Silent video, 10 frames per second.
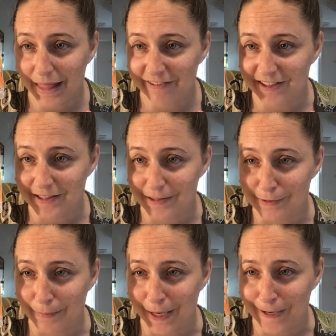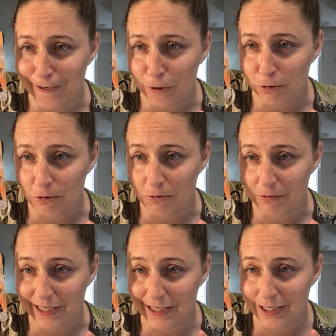This is my
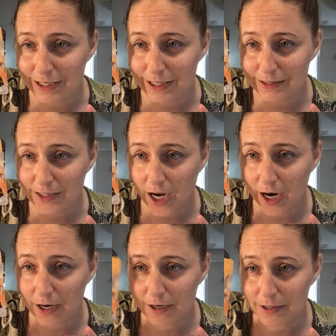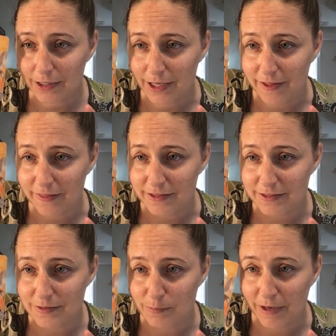uniqueness card. And this
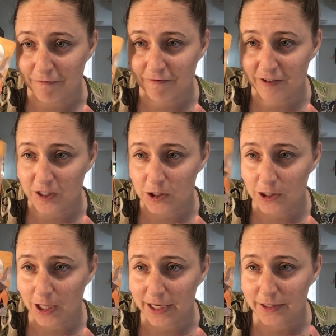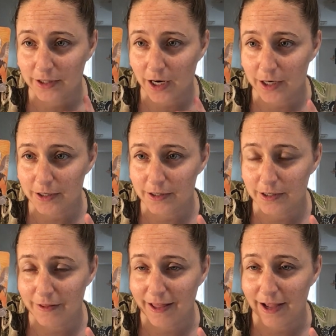is my finish line card.
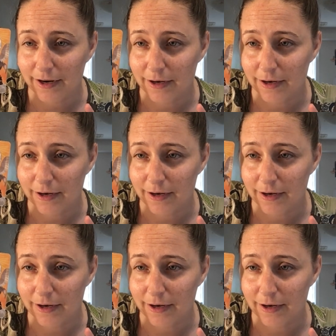That